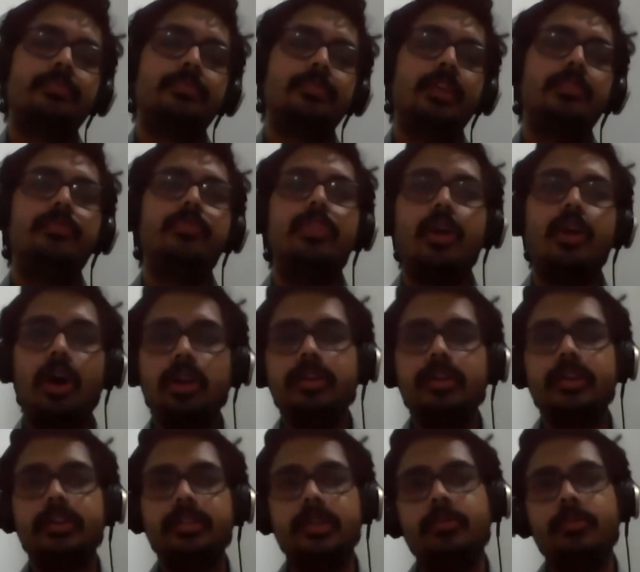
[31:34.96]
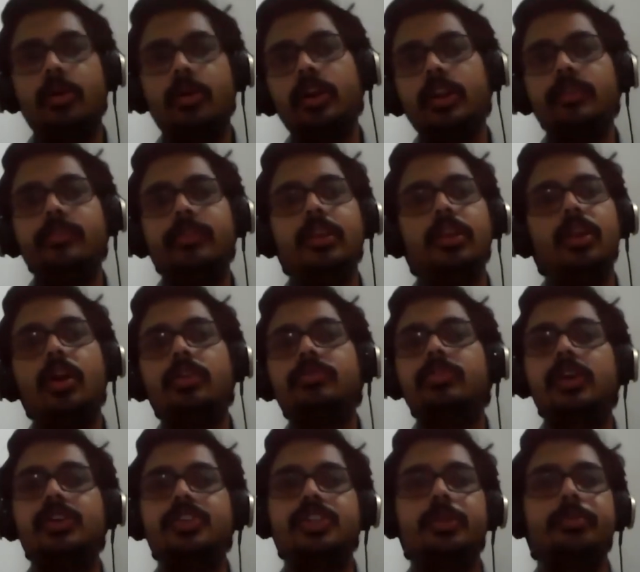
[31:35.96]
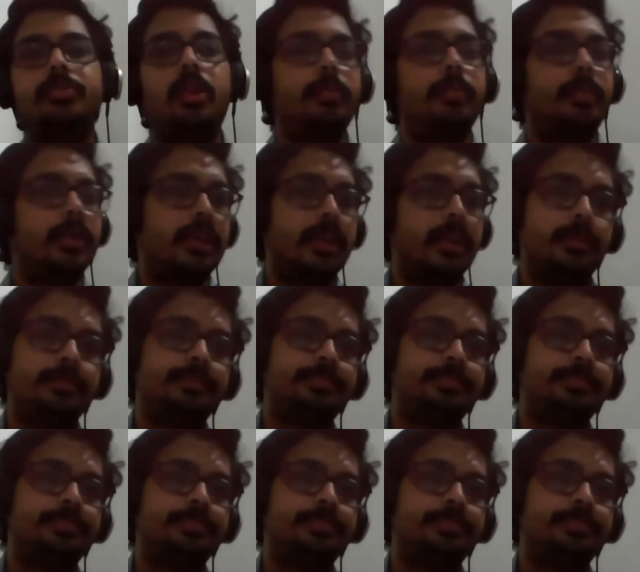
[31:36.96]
If not, the body will not function properly.